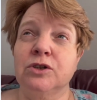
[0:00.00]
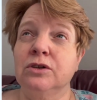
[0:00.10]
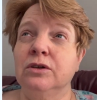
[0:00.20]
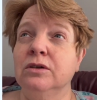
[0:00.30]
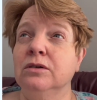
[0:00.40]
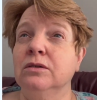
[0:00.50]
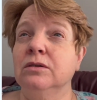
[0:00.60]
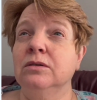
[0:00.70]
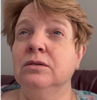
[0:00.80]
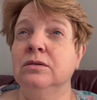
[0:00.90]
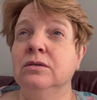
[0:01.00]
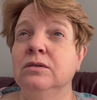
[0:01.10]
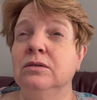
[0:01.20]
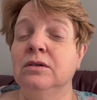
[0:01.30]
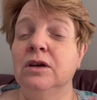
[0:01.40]
sugar.
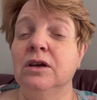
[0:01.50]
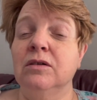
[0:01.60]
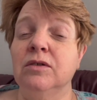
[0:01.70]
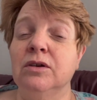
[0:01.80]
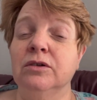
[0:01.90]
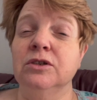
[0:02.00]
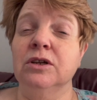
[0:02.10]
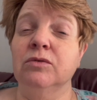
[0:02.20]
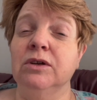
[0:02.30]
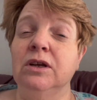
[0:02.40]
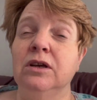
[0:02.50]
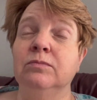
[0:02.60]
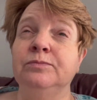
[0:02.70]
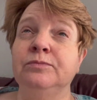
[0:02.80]
I have that urge every day.